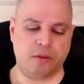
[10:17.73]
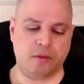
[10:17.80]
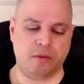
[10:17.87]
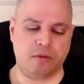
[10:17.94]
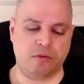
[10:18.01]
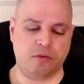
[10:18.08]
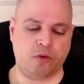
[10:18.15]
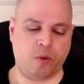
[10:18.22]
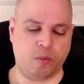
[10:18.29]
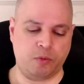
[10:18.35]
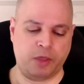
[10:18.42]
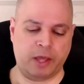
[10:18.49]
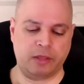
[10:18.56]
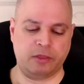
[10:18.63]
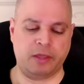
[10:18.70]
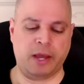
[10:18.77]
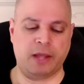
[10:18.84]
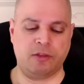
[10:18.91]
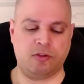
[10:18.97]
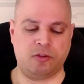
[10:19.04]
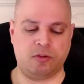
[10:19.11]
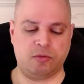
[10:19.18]
so
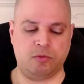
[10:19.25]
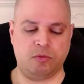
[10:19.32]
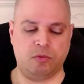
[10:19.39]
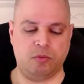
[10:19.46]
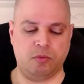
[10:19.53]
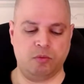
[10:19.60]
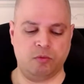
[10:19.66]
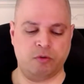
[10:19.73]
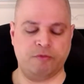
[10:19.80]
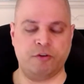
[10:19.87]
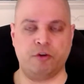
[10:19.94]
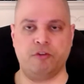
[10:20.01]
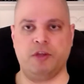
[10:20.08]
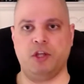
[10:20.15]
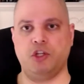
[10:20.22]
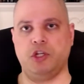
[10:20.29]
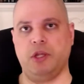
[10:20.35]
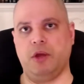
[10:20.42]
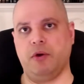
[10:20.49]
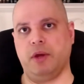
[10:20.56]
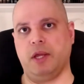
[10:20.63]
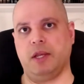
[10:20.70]
that's reverse
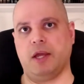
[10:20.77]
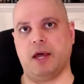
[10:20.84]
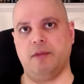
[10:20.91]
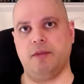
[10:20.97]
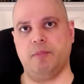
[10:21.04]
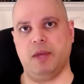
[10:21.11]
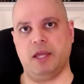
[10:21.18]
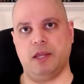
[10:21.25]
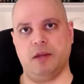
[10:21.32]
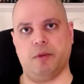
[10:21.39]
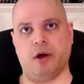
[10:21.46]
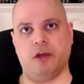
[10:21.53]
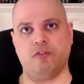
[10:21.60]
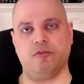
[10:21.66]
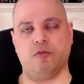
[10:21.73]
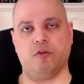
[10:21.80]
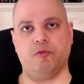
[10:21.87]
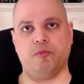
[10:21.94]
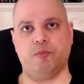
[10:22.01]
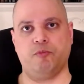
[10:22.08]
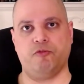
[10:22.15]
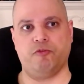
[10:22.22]
engineering and kind of making it possible
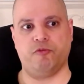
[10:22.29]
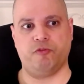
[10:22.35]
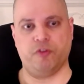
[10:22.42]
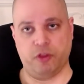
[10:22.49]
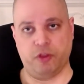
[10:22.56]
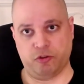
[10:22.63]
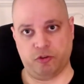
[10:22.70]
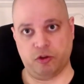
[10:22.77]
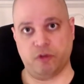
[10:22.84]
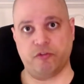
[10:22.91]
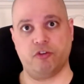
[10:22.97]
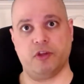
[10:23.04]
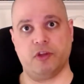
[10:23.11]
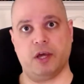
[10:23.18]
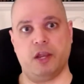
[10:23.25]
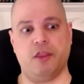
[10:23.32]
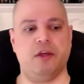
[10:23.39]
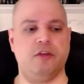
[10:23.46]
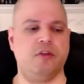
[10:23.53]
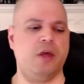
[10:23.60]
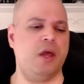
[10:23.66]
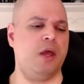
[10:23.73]
for the server side of things.
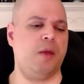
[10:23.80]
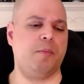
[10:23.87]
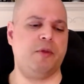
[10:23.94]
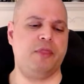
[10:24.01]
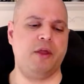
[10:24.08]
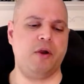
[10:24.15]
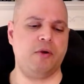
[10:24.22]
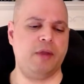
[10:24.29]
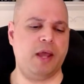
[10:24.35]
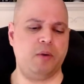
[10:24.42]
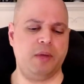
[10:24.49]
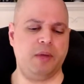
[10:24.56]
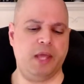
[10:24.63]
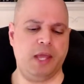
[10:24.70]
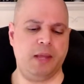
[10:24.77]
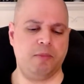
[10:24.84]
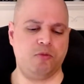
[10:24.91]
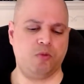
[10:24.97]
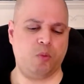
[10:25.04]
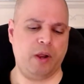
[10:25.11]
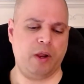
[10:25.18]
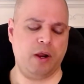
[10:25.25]
But there are now games
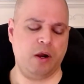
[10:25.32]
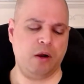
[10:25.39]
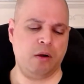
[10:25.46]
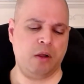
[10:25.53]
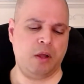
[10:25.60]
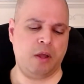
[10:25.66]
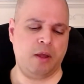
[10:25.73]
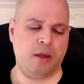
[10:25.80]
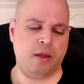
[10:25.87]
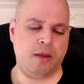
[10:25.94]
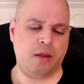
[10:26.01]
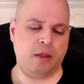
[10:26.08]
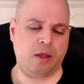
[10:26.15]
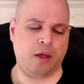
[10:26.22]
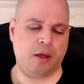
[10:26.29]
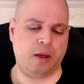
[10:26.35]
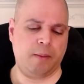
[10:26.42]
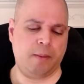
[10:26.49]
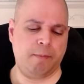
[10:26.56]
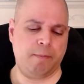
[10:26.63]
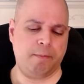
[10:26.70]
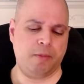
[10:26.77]
where
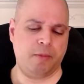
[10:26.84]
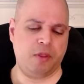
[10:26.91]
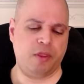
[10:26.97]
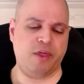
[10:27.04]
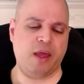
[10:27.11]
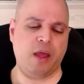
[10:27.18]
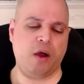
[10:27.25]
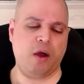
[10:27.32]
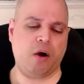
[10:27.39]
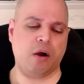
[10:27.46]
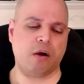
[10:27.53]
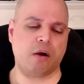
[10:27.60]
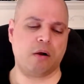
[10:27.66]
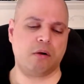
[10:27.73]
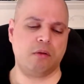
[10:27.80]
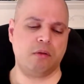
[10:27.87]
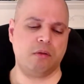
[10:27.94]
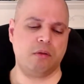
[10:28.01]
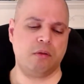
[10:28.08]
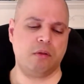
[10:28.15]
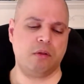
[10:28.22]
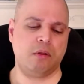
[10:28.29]
they are
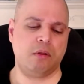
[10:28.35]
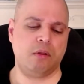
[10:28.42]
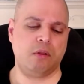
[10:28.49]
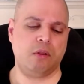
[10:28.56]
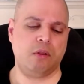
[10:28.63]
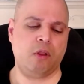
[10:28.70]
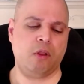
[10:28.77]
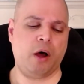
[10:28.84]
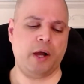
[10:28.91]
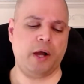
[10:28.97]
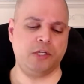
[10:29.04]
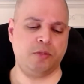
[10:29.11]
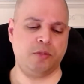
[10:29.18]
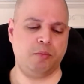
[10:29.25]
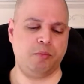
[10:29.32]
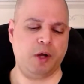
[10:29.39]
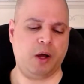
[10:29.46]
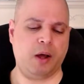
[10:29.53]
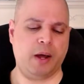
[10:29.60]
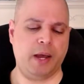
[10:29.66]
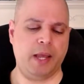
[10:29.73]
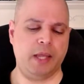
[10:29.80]
locked
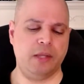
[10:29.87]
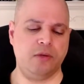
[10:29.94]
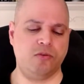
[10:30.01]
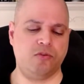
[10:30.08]
behind.